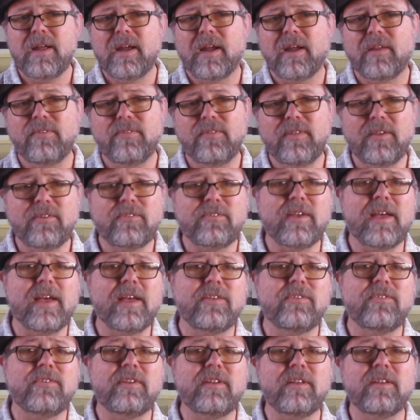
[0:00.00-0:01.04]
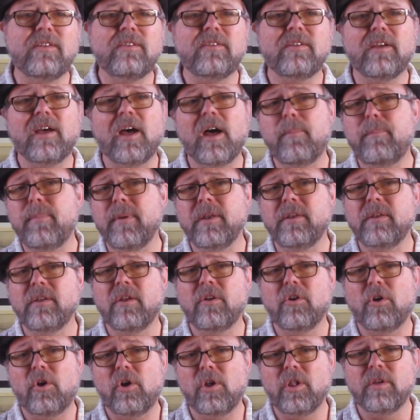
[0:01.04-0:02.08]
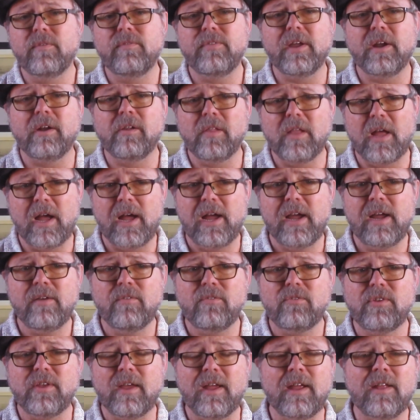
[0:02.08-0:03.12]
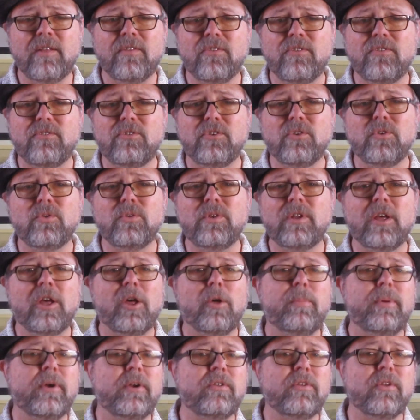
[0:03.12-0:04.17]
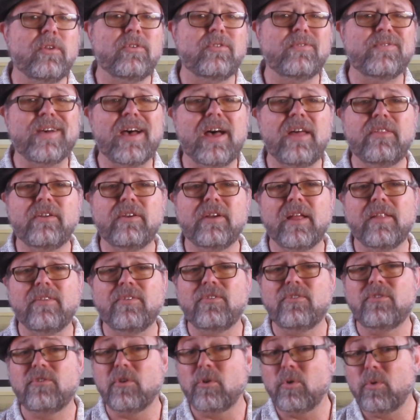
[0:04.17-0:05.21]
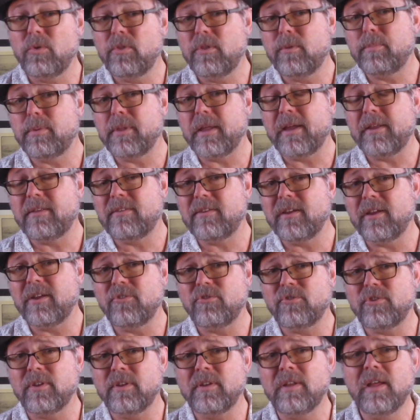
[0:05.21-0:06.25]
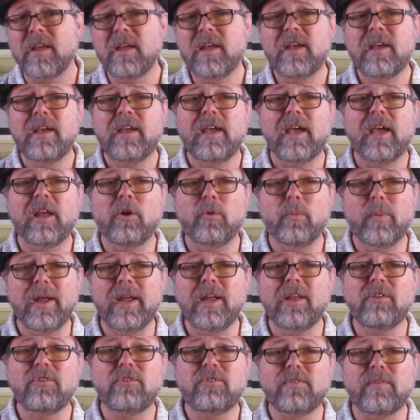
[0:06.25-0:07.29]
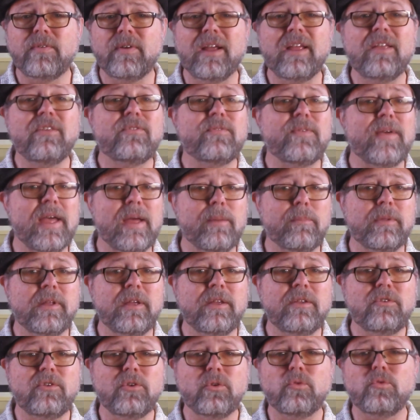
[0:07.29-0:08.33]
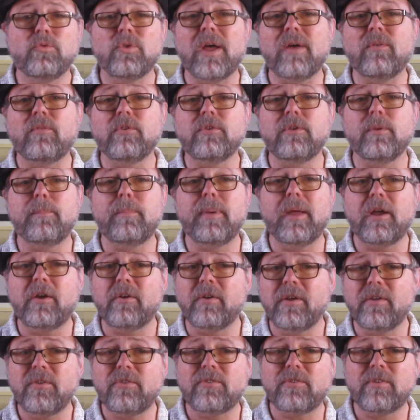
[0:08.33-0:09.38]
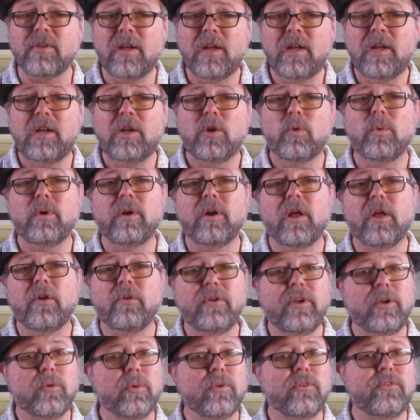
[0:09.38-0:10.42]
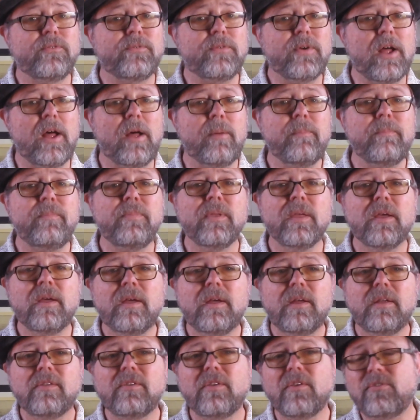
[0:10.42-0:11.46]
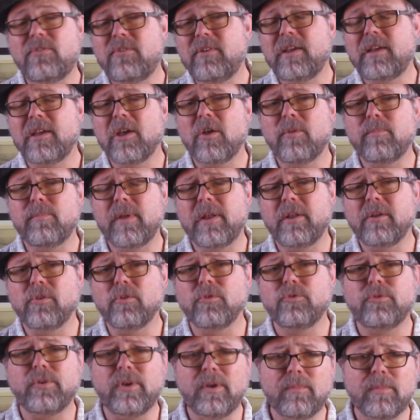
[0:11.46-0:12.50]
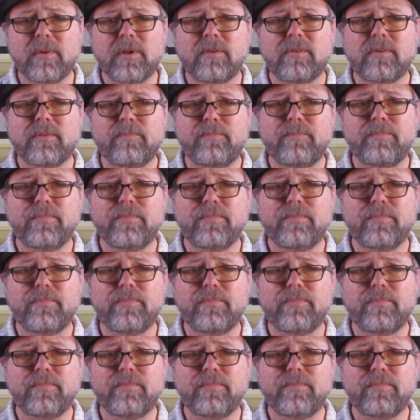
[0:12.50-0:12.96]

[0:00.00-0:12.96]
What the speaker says: This accident upended all of their lives, and soon Alberto's father had sold the plantation and arranged for his family to travel to Paris, where Henrique was from, to seek out medical treatment.